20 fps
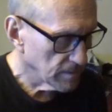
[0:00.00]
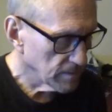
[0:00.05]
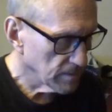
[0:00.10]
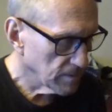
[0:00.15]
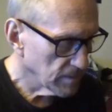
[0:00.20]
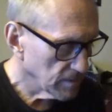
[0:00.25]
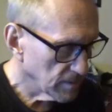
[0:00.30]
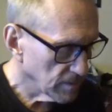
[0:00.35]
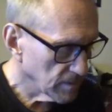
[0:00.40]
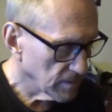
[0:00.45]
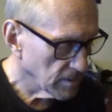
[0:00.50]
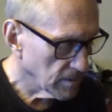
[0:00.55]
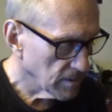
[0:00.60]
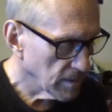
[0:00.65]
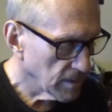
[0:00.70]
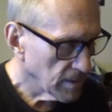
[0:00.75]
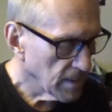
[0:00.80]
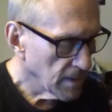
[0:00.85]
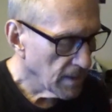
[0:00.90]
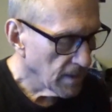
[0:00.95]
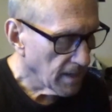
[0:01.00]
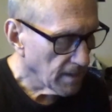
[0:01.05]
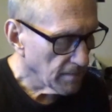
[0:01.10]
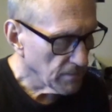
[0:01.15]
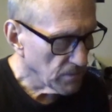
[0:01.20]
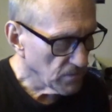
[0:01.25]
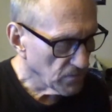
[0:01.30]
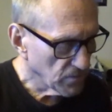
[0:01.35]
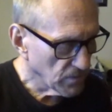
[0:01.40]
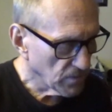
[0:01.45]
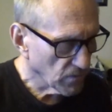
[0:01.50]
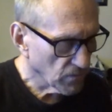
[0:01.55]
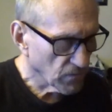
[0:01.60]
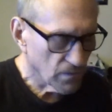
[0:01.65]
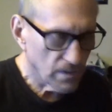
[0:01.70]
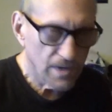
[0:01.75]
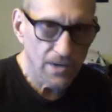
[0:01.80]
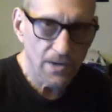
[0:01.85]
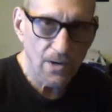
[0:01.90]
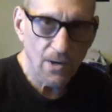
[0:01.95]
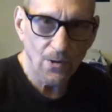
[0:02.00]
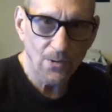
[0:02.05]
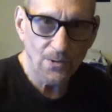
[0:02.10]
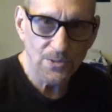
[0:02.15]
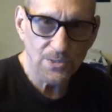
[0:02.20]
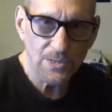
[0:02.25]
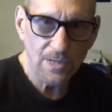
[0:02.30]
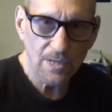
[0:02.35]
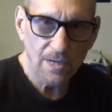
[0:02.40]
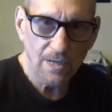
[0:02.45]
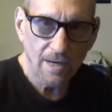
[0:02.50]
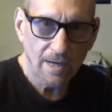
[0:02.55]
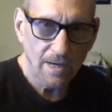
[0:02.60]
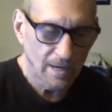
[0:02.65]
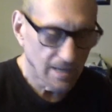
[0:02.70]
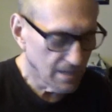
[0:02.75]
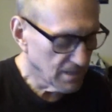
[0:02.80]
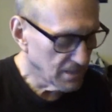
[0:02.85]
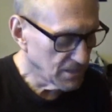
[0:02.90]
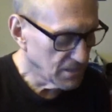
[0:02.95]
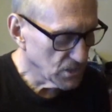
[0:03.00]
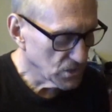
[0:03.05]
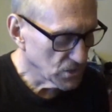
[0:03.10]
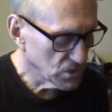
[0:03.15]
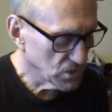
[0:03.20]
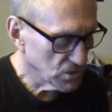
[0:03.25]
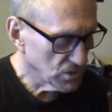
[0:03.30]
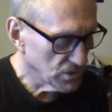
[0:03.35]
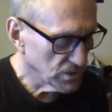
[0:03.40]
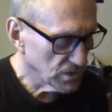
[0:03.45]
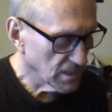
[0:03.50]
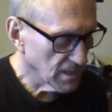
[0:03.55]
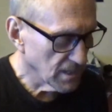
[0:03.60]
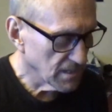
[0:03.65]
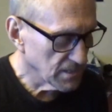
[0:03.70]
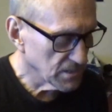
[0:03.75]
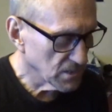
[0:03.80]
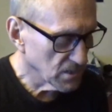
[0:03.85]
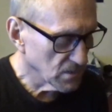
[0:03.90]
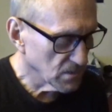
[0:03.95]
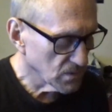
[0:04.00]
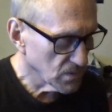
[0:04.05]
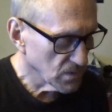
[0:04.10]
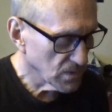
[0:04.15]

I'm using 3 notes in addition to the guide tone.